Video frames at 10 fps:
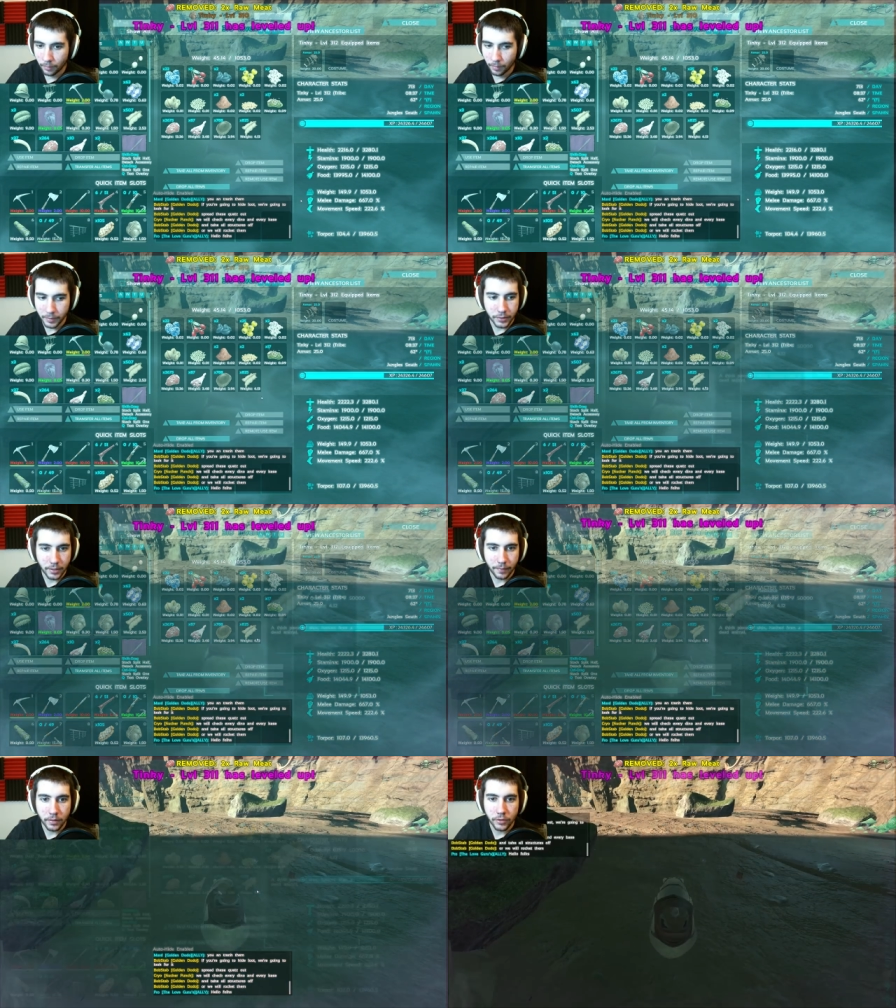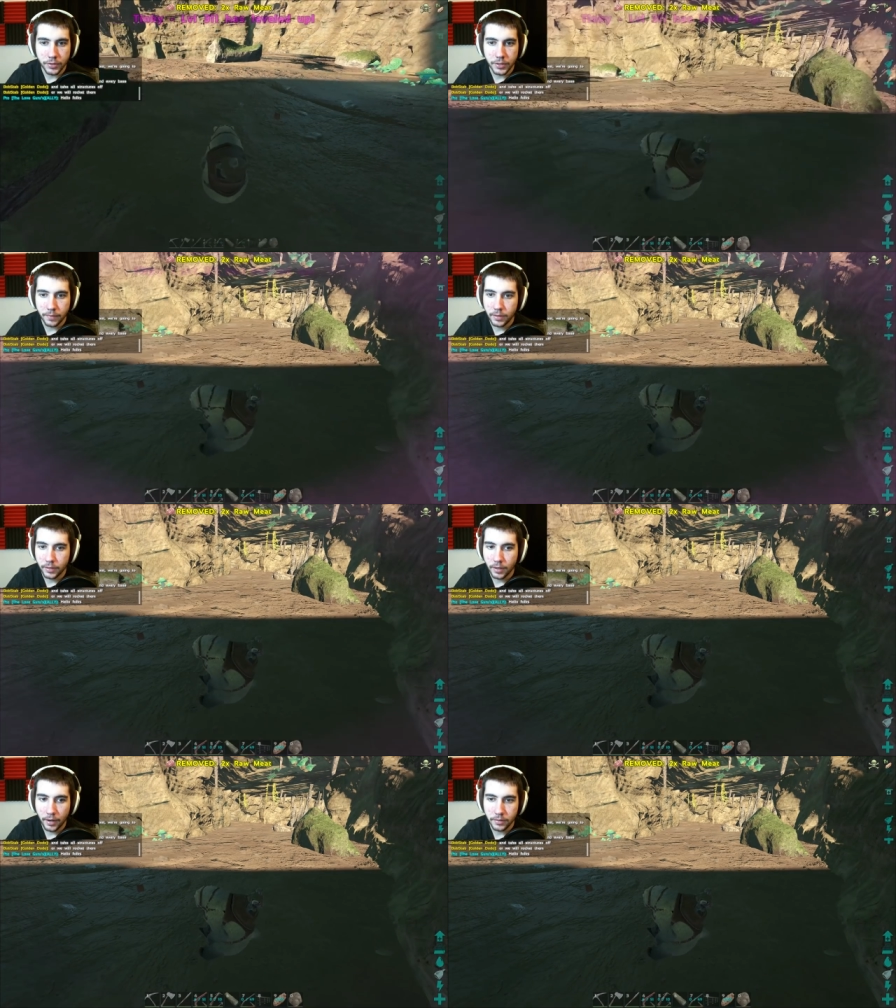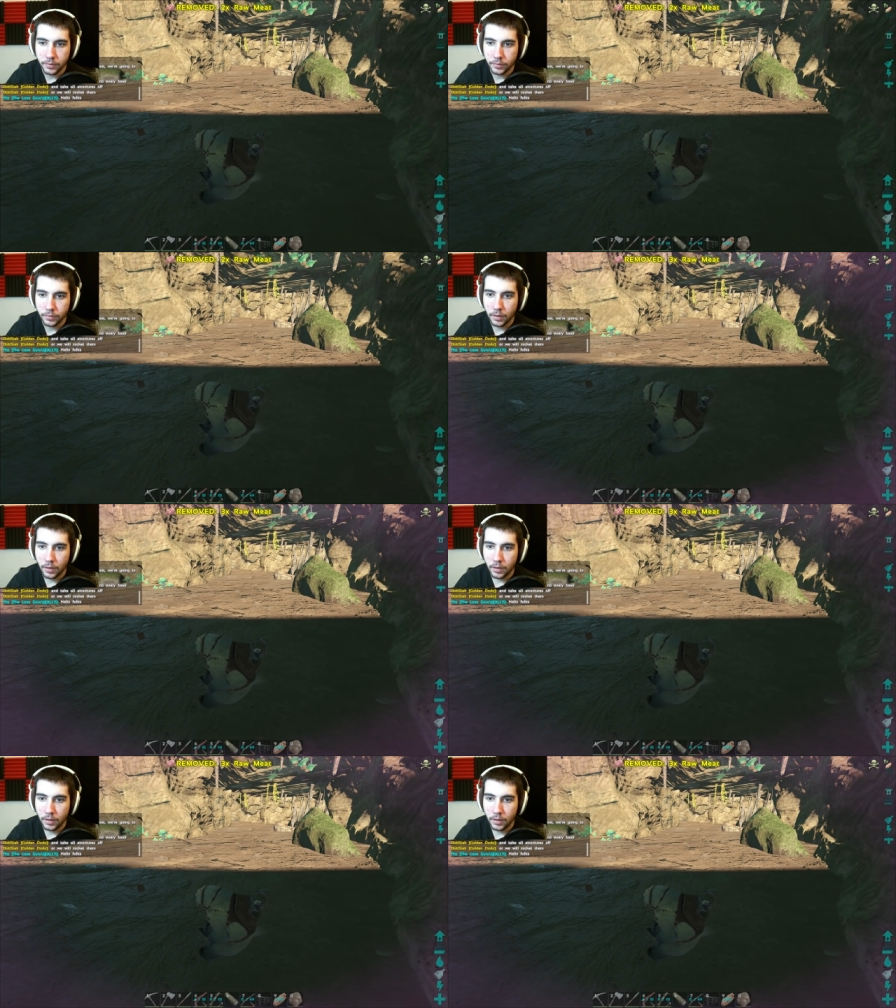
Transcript: I'm up to 778 chitin, too.